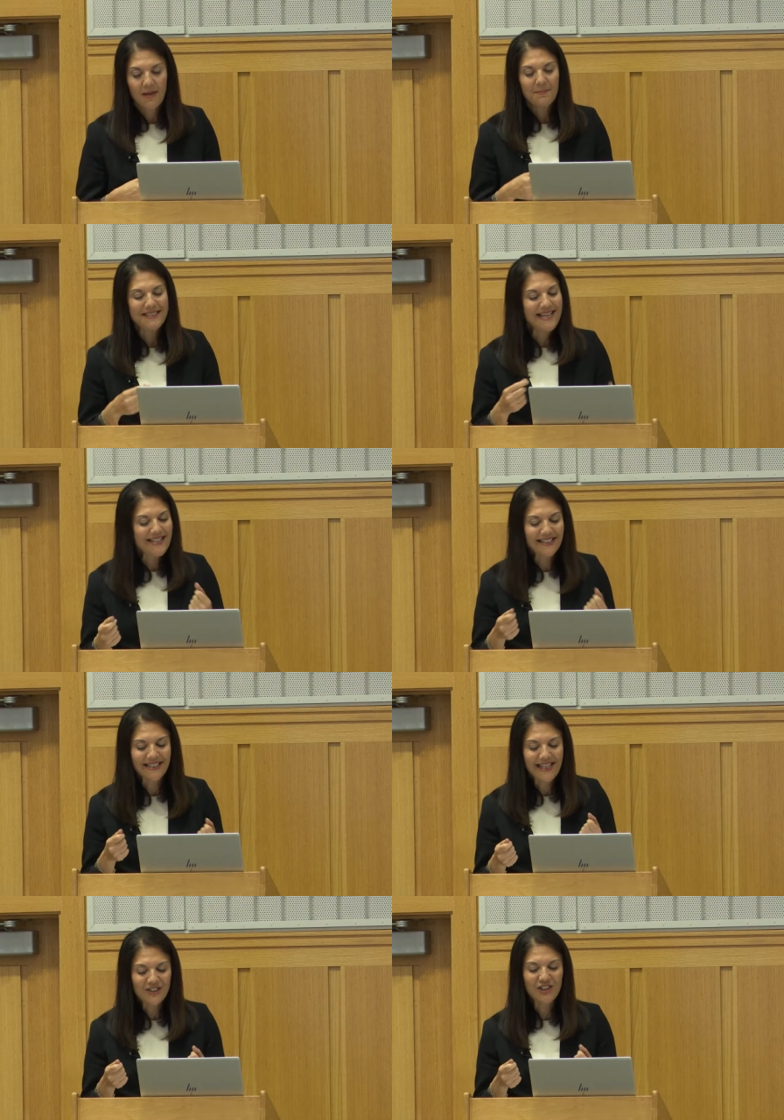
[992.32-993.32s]
But data
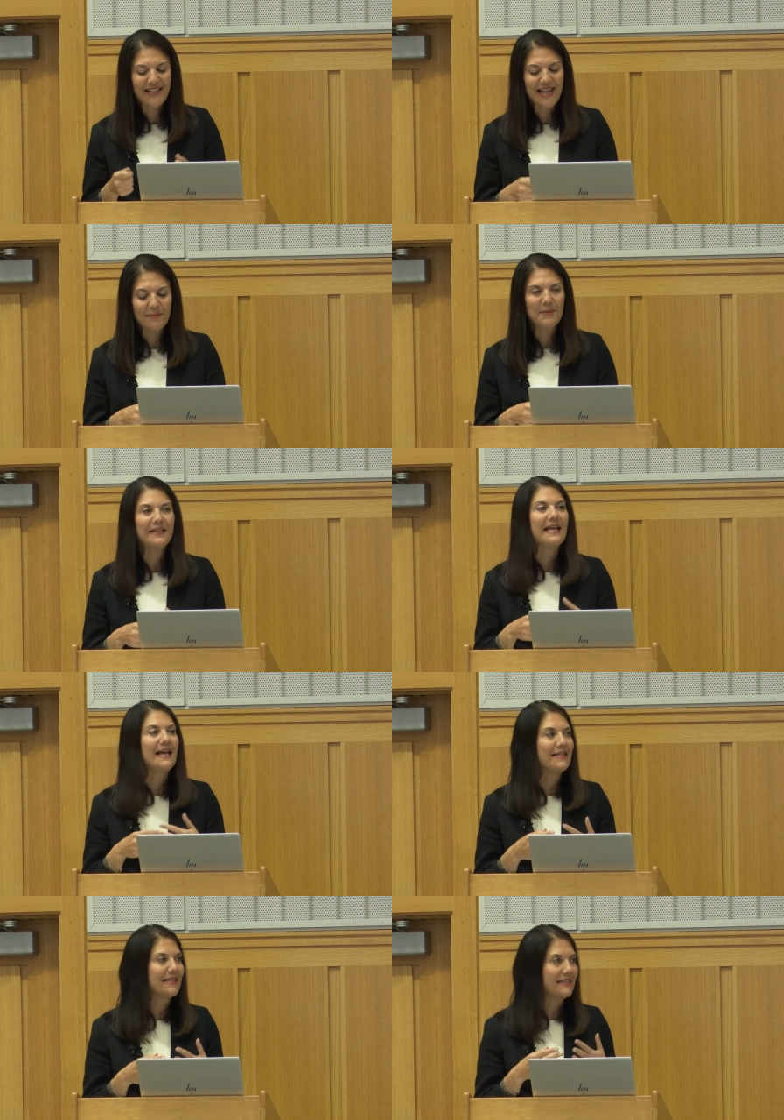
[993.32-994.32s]
collection can't be an
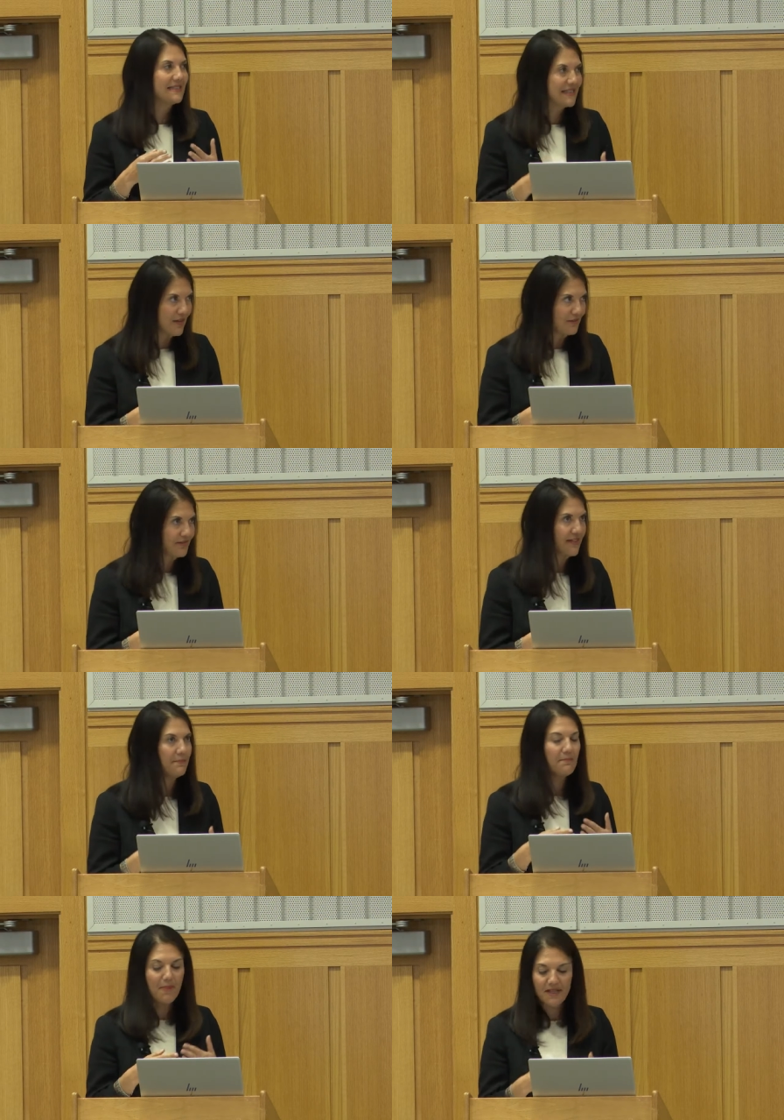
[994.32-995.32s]
end in itself.
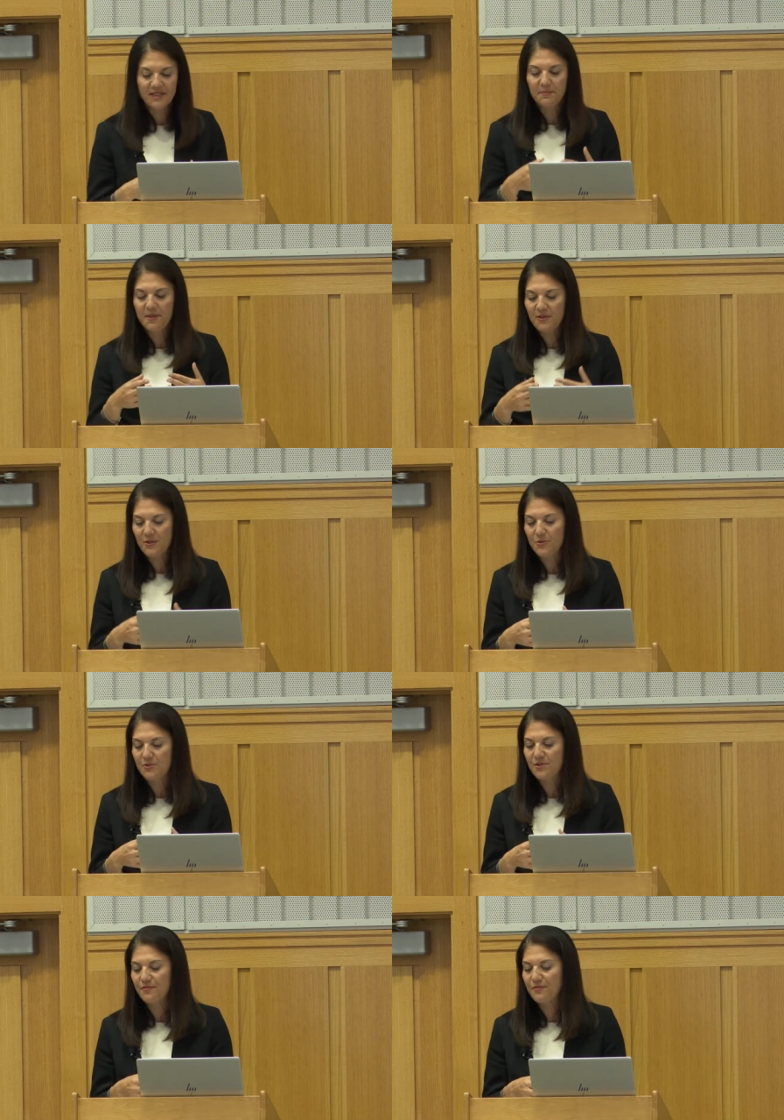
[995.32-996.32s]
It must be
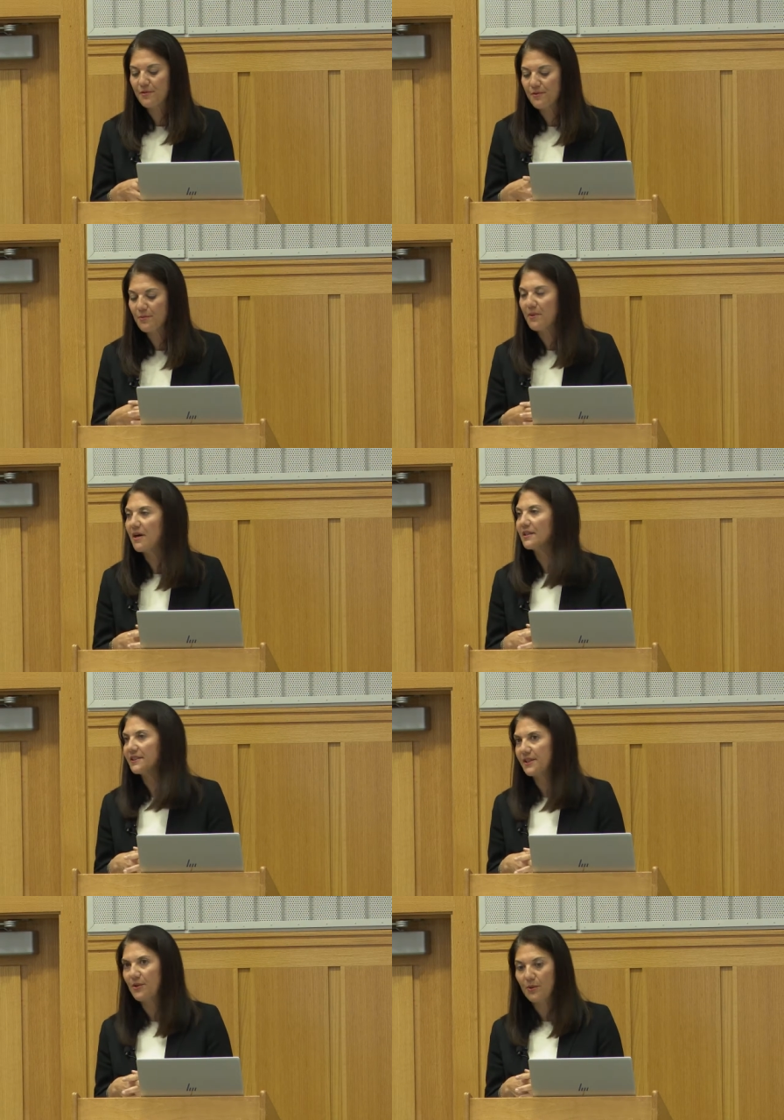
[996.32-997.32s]
used to further
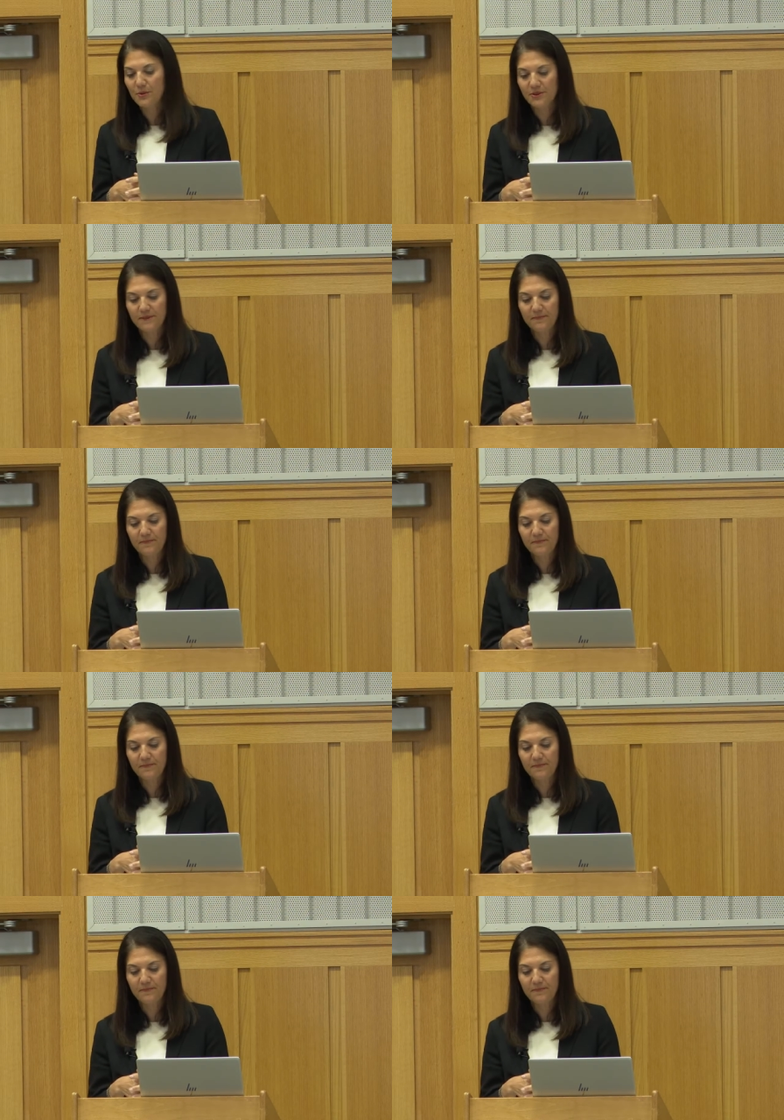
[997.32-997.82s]
policy goals.